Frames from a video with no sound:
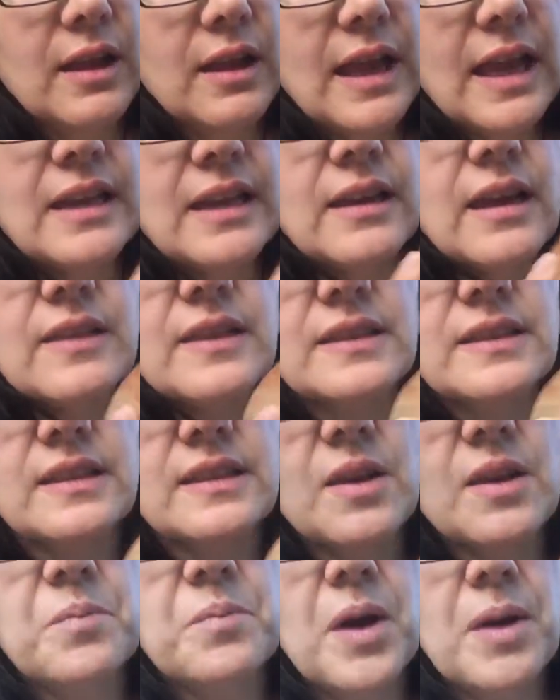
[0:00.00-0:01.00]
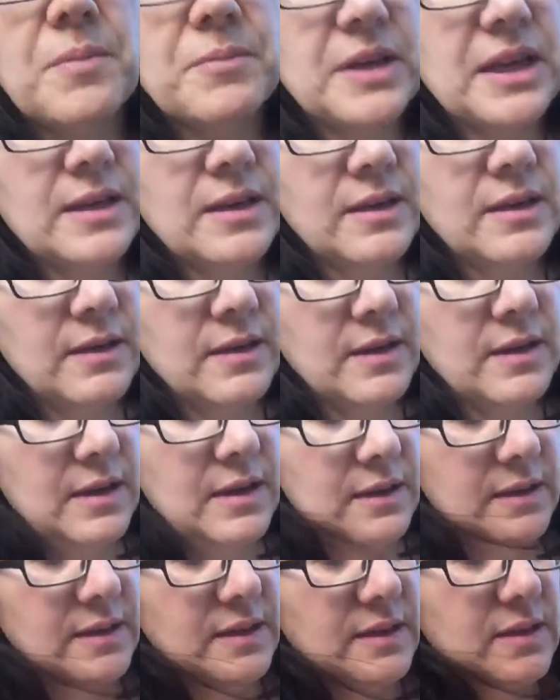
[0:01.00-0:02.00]
And this is a pumpkin
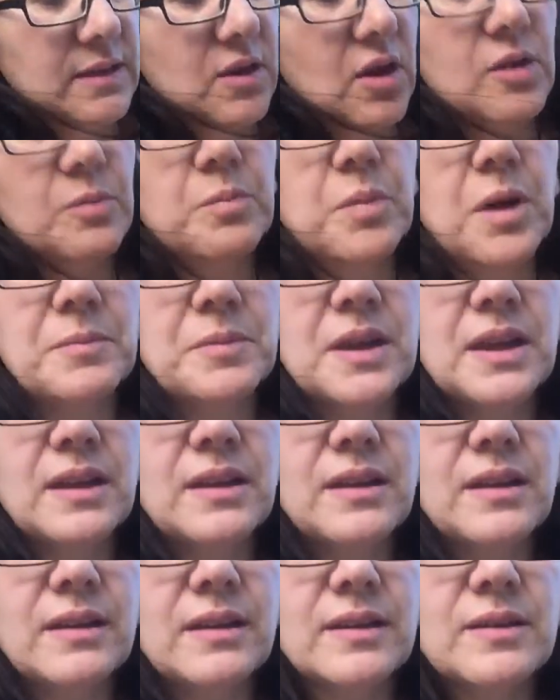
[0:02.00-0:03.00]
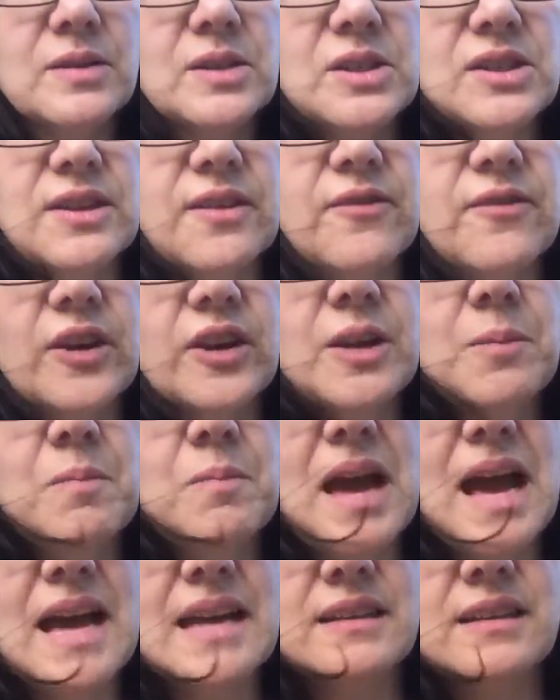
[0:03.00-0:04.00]
this is called pumpkin, which is a very
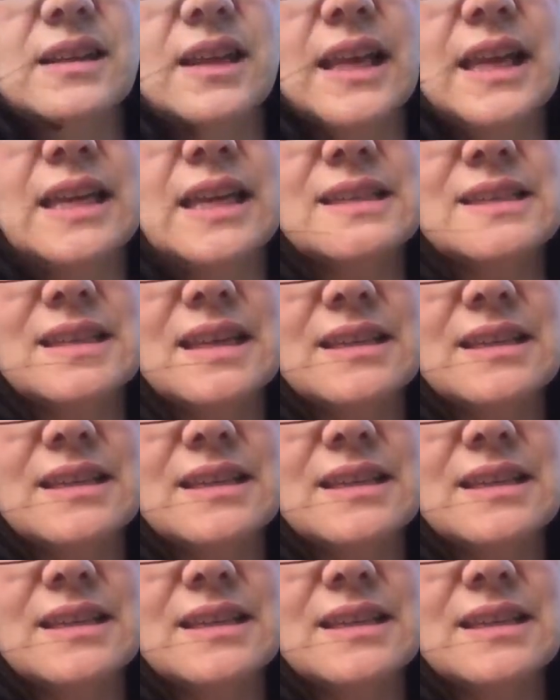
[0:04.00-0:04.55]
matte glaze.